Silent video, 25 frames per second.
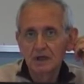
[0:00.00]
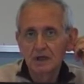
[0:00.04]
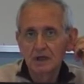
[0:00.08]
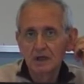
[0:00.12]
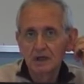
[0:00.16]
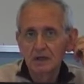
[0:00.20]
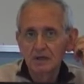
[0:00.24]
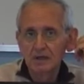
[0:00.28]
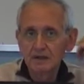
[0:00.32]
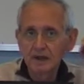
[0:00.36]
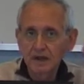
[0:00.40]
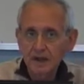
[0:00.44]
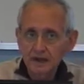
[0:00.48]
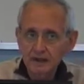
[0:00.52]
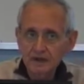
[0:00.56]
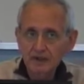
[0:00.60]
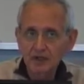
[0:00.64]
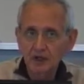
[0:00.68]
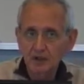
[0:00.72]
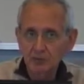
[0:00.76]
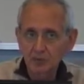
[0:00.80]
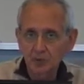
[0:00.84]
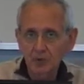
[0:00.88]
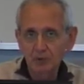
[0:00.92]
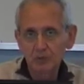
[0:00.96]
And their
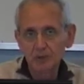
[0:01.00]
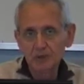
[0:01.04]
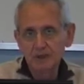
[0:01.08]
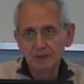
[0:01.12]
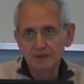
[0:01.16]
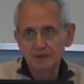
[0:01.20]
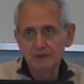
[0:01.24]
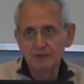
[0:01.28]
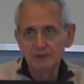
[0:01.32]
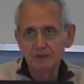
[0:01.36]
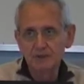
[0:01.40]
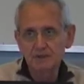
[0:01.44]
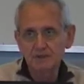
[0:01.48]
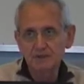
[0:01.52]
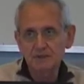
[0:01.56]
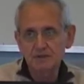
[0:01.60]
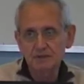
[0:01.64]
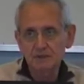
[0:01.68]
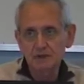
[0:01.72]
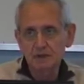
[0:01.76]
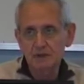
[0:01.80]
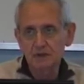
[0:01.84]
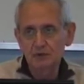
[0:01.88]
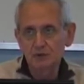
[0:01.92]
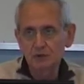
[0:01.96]
capabilities
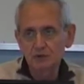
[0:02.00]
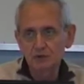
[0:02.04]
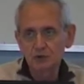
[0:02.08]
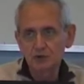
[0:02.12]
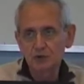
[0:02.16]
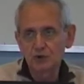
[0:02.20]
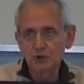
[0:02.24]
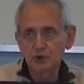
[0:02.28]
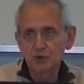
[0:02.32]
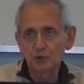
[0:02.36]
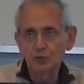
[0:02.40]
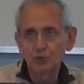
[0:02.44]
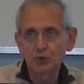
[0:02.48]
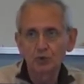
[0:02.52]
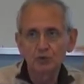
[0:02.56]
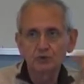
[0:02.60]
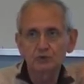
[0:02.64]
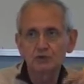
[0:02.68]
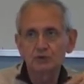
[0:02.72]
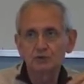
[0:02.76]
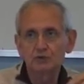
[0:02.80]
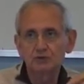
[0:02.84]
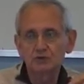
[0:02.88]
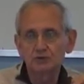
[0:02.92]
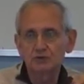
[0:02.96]
are also
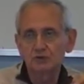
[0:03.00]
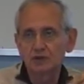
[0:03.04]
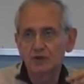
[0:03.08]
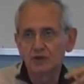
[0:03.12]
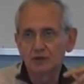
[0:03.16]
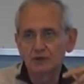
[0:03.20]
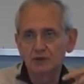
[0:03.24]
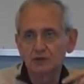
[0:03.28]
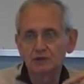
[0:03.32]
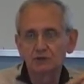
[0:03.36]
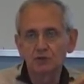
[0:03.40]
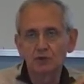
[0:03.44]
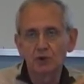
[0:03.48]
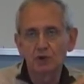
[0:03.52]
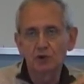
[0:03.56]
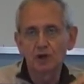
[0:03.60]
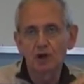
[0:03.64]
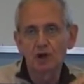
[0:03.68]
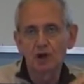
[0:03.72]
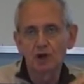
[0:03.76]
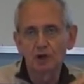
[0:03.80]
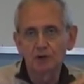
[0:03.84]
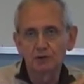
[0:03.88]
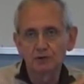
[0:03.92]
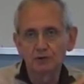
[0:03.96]
important to take into
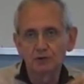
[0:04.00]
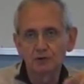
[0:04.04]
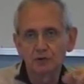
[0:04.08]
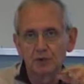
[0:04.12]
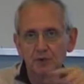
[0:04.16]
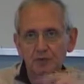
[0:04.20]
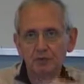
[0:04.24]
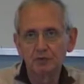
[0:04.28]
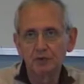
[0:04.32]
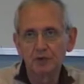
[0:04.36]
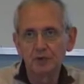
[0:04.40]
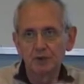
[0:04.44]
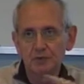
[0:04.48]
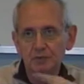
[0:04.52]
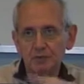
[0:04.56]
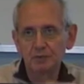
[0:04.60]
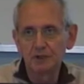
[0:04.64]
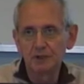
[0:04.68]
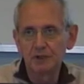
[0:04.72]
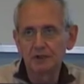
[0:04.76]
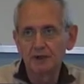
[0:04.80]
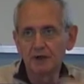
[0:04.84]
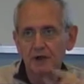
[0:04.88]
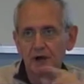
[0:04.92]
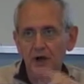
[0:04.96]
account when we are
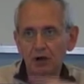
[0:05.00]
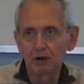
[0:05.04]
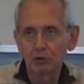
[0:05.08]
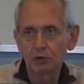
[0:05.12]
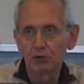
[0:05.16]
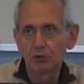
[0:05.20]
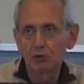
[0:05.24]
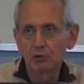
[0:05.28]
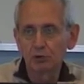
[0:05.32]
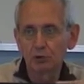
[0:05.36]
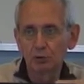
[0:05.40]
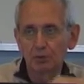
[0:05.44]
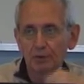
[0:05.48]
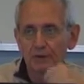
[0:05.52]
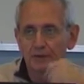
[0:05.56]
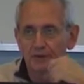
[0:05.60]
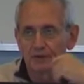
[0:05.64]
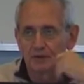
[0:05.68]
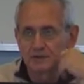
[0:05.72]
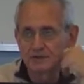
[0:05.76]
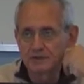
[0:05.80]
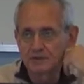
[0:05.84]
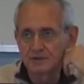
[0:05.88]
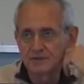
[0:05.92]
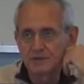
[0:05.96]
planning our own
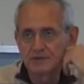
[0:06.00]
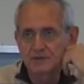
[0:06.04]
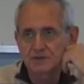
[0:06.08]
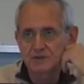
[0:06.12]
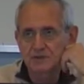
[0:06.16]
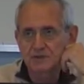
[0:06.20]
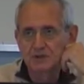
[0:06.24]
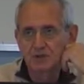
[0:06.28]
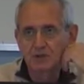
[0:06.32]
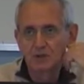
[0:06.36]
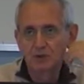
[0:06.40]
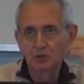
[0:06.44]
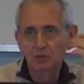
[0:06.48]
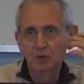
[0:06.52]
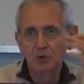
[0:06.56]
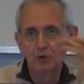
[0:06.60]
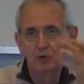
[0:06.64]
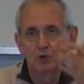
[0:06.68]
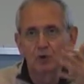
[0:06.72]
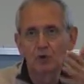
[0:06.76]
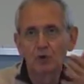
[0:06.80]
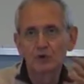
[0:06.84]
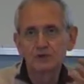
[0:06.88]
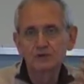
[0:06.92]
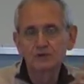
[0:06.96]
operations,
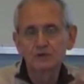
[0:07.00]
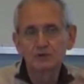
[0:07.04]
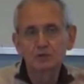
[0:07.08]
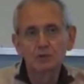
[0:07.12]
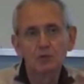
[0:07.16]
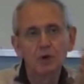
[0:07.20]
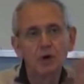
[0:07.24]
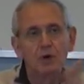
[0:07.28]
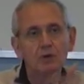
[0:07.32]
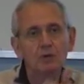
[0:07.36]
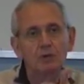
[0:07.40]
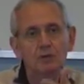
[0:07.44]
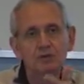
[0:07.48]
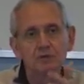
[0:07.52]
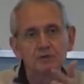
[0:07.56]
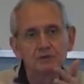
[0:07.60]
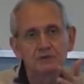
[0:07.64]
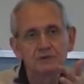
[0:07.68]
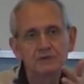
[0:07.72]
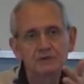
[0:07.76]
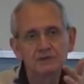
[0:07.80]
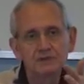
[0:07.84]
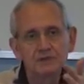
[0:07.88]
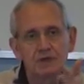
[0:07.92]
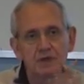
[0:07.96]
because
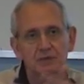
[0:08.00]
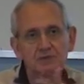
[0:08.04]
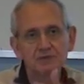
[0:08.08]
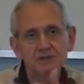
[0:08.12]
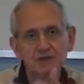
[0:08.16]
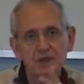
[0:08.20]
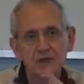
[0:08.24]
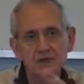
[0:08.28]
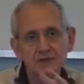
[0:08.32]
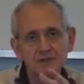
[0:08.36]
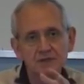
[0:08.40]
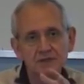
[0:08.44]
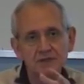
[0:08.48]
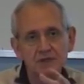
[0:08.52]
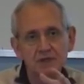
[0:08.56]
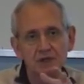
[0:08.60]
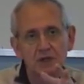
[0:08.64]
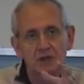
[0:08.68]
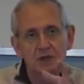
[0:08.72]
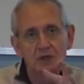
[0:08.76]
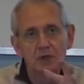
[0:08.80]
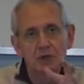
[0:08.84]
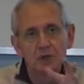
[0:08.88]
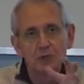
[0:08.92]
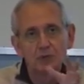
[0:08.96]
in some sense,
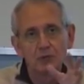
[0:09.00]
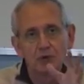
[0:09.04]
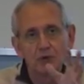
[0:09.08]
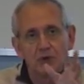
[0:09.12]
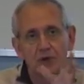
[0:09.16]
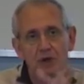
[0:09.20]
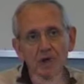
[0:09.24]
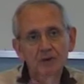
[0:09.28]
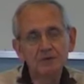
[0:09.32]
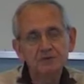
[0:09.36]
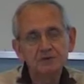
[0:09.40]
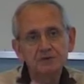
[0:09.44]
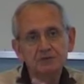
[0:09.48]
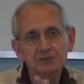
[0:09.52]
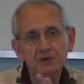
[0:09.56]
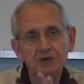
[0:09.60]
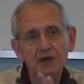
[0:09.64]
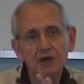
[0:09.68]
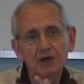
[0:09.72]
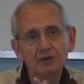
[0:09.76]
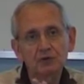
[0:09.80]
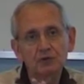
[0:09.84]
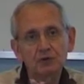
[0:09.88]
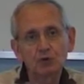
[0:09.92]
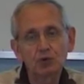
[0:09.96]
perhaps we
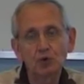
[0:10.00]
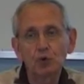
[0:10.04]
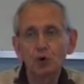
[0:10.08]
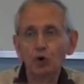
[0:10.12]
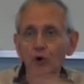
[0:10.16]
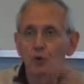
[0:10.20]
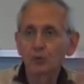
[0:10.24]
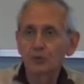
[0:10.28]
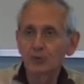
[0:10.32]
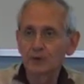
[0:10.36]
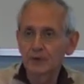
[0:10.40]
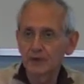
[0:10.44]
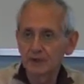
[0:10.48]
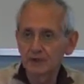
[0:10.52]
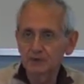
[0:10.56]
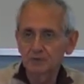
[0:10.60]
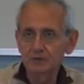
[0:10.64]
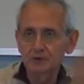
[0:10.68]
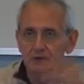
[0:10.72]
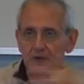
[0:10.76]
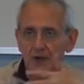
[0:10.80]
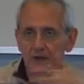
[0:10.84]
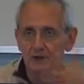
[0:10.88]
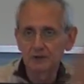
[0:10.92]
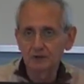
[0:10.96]
have to cooperate
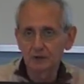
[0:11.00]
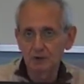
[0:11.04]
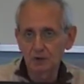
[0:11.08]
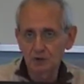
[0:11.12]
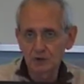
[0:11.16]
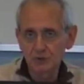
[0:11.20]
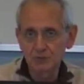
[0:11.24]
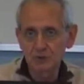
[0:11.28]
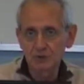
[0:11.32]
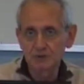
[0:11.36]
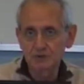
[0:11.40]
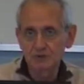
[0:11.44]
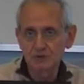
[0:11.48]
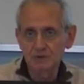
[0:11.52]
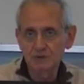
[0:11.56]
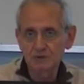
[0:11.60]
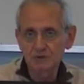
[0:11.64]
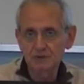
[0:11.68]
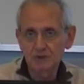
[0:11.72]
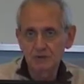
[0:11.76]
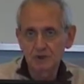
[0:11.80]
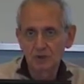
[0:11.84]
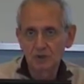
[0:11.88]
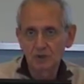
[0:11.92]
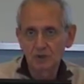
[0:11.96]
with other hospitals,